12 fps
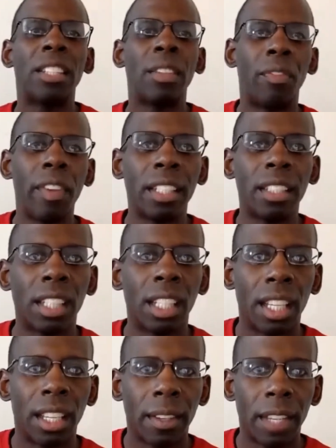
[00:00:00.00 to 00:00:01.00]
defense
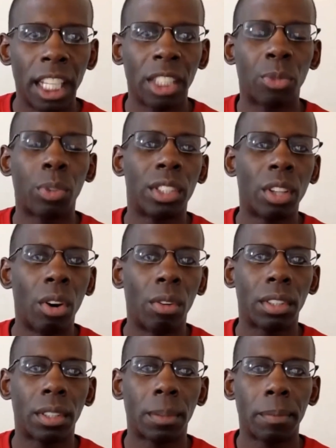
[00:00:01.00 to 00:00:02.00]
is
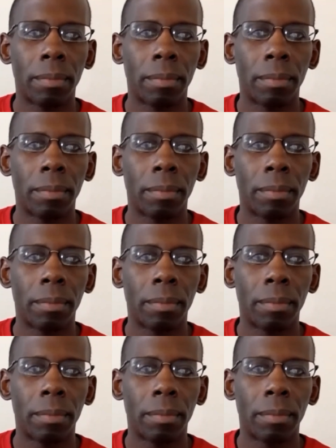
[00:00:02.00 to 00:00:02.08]
results.